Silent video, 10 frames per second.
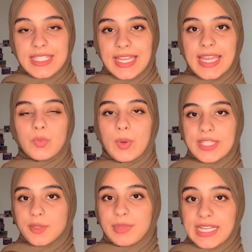like way
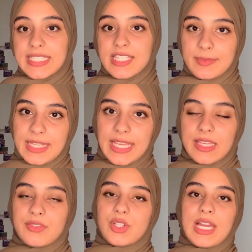to practice speaking
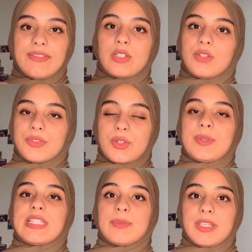if you don't have a lot of
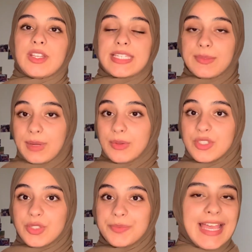Korean speakers around
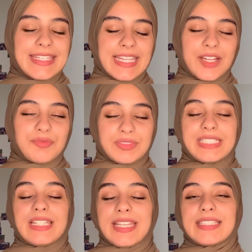you. And I really
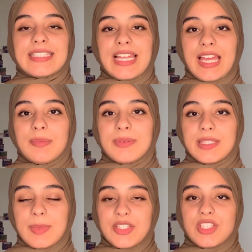like this app,
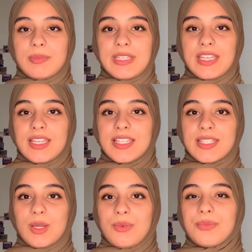especially because
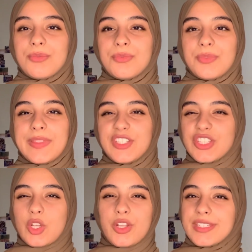of just
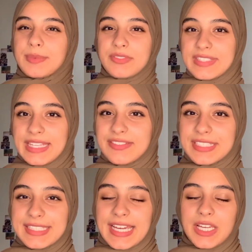the concept of
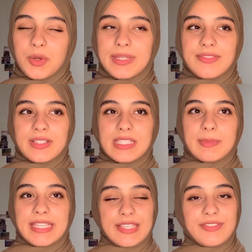safety. I always felt a
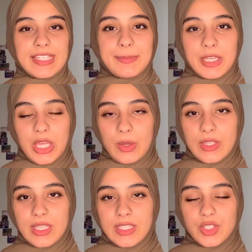bit iffy about
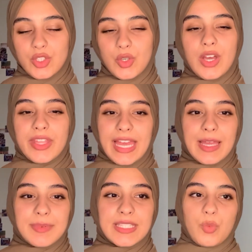going to other
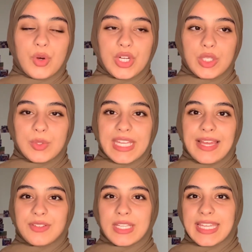apps where you would
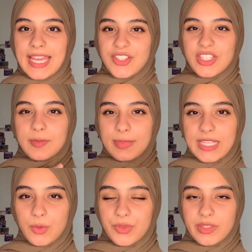have to like actually
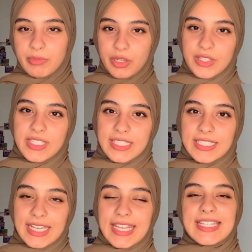speak with the person
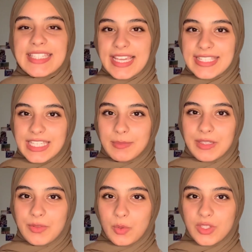and like text them
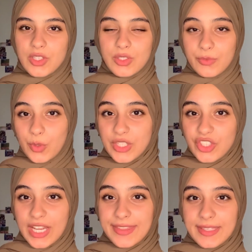if you wanted to voice
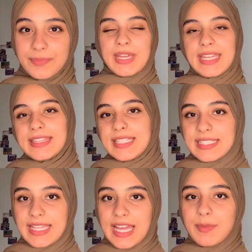chat them. But in
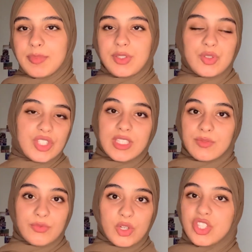this app, you just
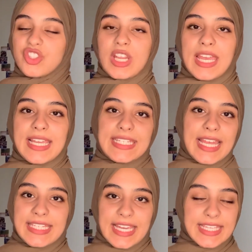voice chat in
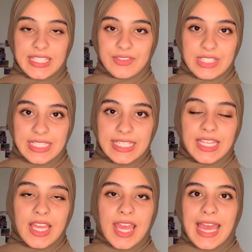any activity
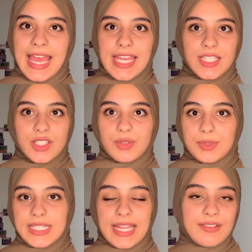and you don't
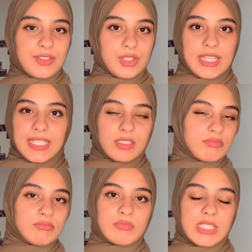really have to like
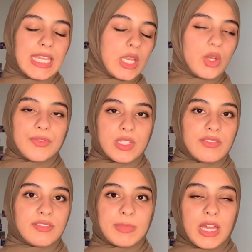say a lot of stuff
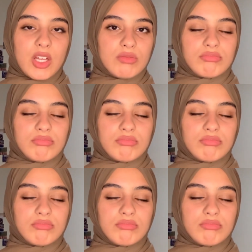about